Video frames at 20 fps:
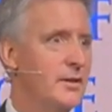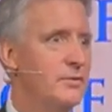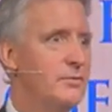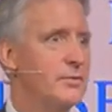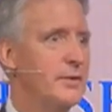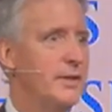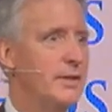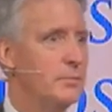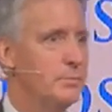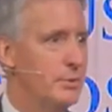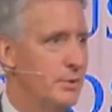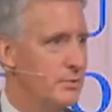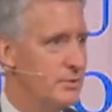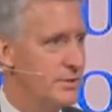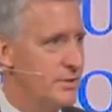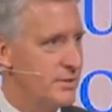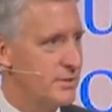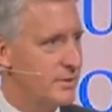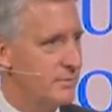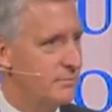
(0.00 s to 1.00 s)
Free computer
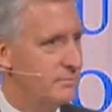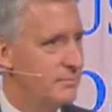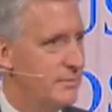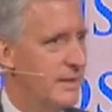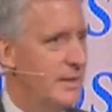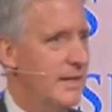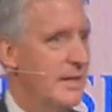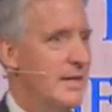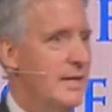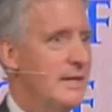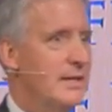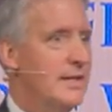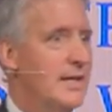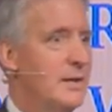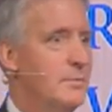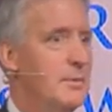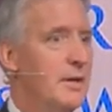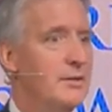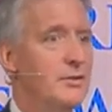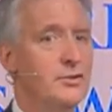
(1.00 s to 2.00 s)
system.
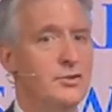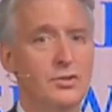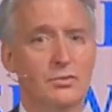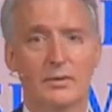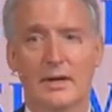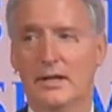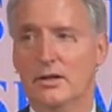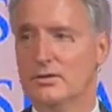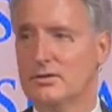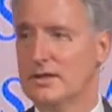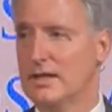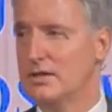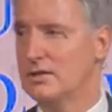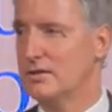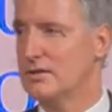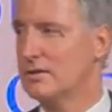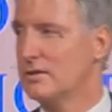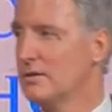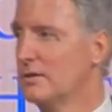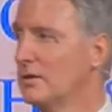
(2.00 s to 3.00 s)
Keep me on the 2 radio
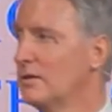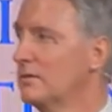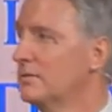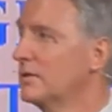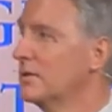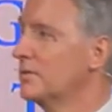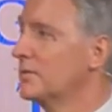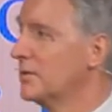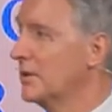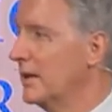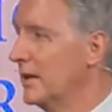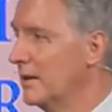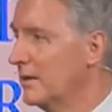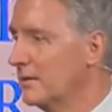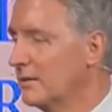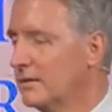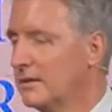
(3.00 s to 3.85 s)
stations for free.